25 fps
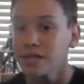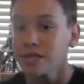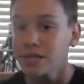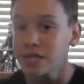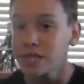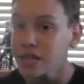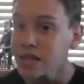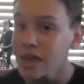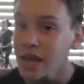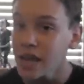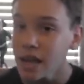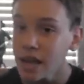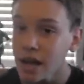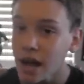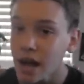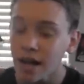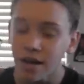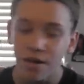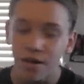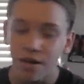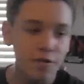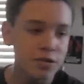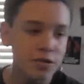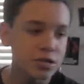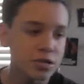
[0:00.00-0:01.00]
Today
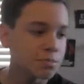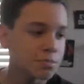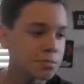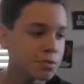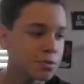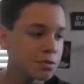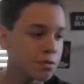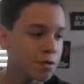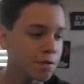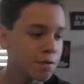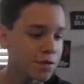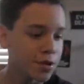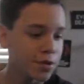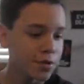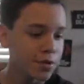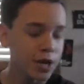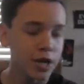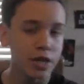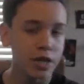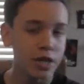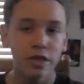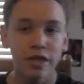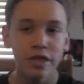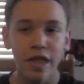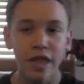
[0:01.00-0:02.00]
I'm going to be
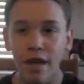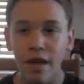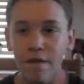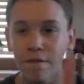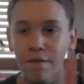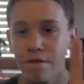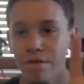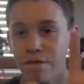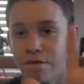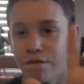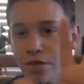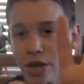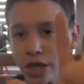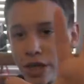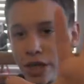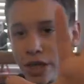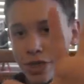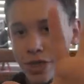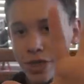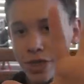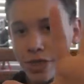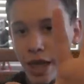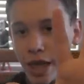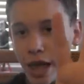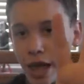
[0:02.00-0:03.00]
reviewing the
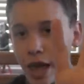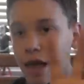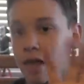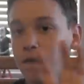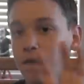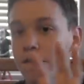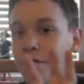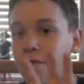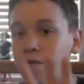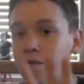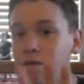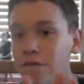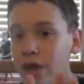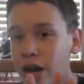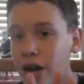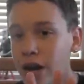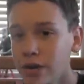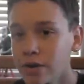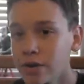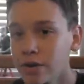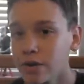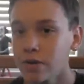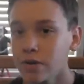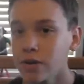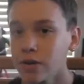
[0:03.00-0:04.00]
fifth and
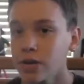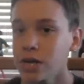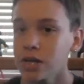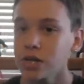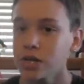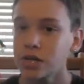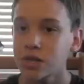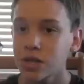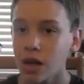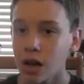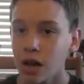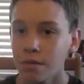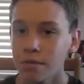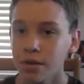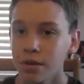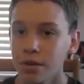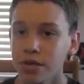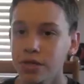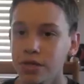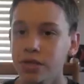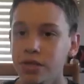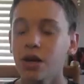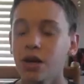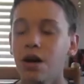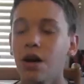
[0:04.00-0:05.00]
final
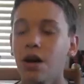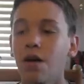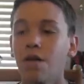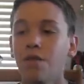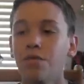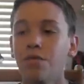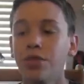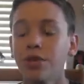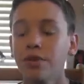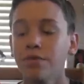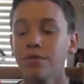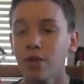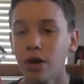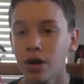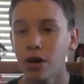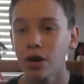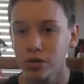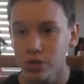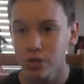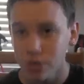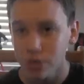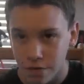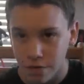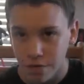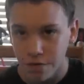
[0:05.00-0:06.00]
installment of the Wrong
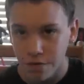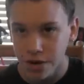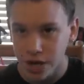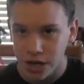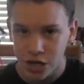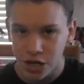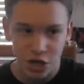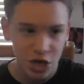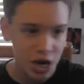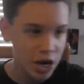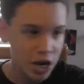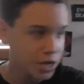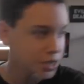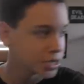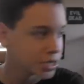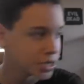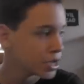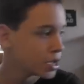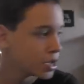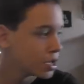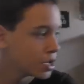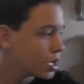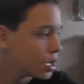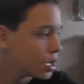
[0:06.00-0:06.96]
Turn franchise.